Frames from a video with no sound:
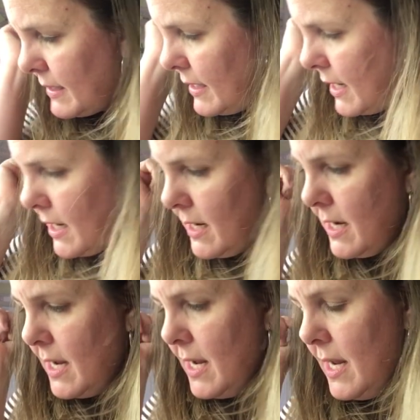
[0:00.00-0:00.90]
on there.
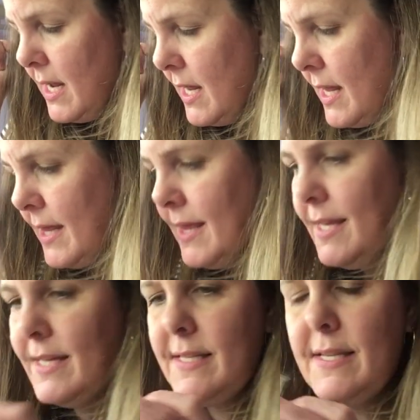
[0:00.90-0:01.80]

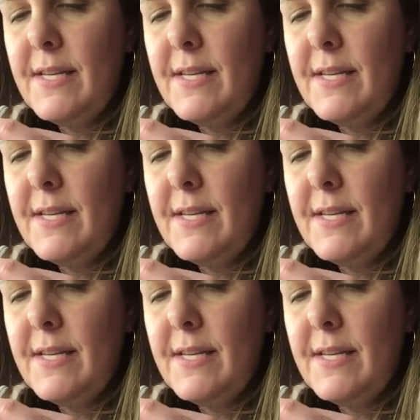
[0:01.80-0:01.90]
This